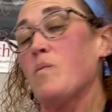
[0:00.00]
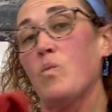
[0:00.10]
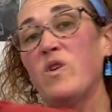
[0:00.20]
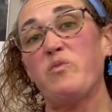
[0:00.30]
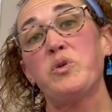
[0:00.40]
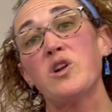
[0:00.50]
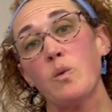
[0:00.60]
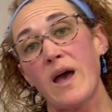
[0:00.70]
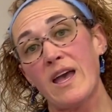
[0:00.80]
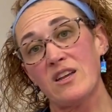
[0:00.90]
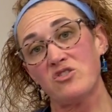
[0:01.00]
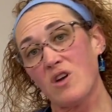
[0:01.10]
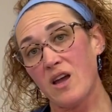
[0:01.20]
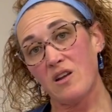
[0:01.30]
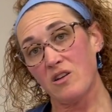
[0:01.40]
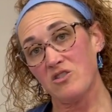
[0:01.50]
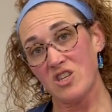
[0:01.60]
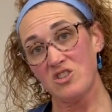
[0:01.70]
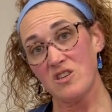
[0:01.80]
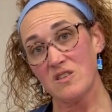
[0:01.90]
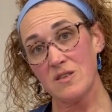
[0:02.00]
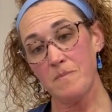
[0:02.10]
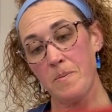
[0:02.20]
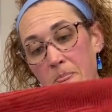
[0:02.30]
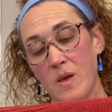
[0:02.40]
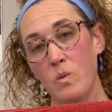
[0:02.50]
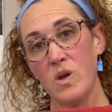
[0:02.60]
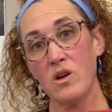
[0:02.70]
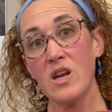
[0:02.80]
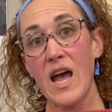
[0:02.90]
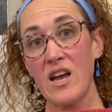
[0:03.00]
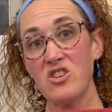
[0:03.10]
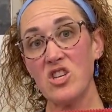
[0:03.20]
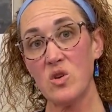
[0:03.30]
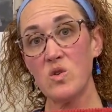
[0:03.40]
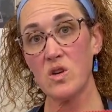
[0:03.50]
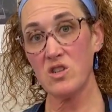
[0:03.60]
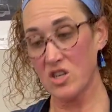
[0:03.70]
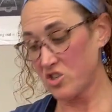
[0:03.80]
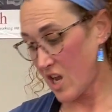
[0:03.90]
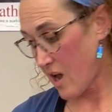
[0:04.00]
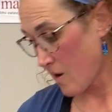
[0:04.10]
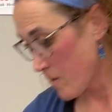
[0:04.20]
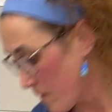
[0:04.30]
We've put away and dried all our dishes. We are gonna actually use our dish towel